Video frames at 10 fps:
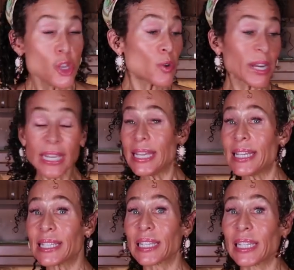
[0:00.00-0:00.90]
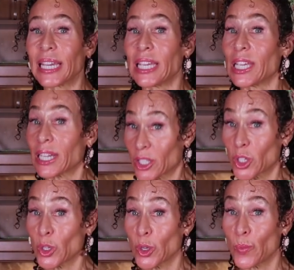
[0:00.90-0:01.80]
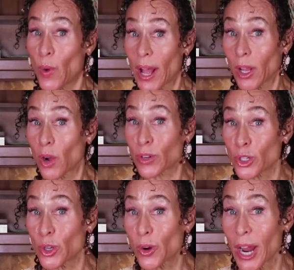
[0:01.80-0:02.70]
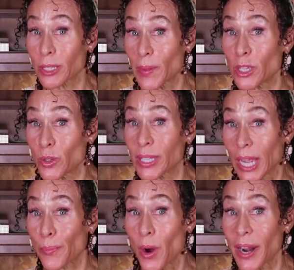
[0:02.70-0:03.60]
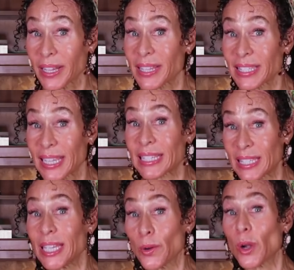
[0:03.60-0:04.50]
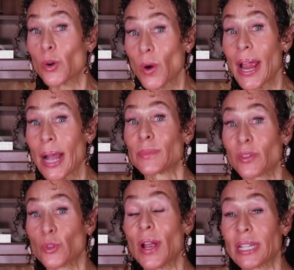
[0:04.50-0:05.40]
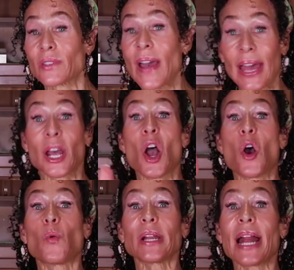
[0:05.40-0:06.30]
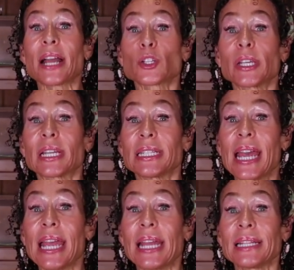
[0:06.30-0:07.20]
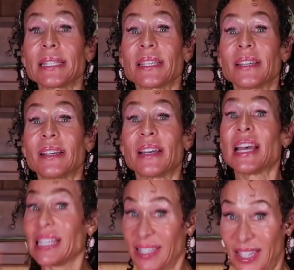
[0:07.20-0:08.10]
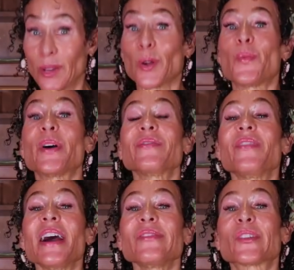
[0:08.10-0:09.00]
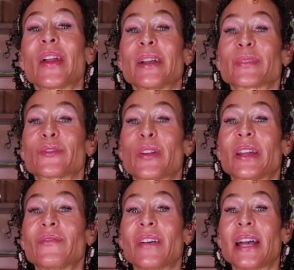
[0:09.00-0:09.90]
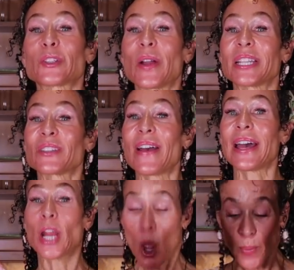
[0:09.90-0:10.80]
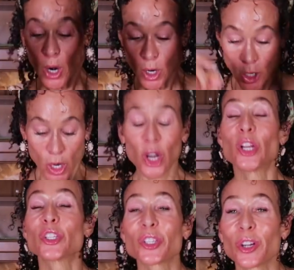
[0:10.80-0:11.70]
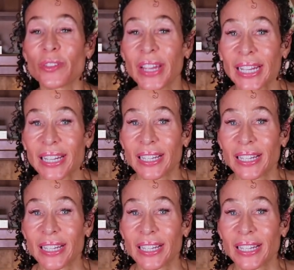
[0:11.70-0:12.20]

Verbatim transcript: You could easily consume well over two grams by using a product that says zero grams of trans fat when it actually contains 0.5 grams of trans fat, trans fat per serving.